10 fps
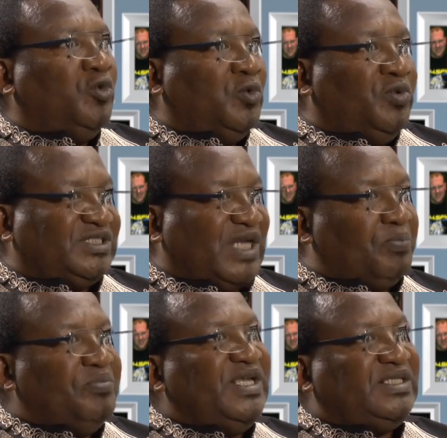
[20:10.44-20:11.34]
We
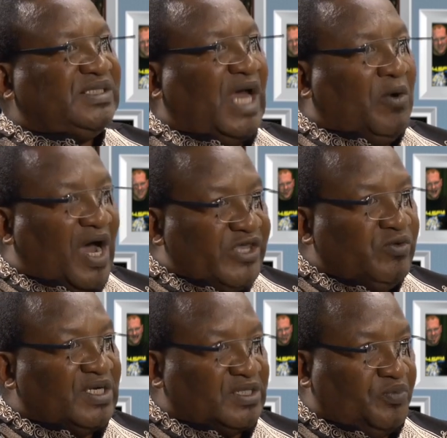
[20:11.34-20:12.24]
submit our
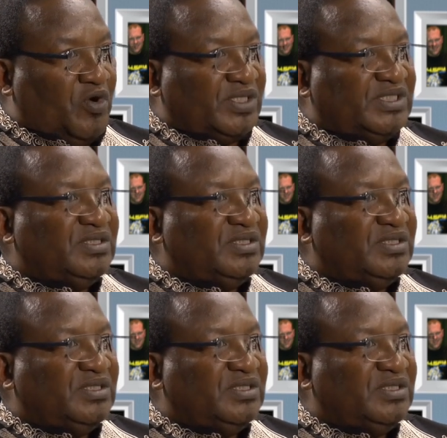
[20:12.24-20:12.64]
annual report.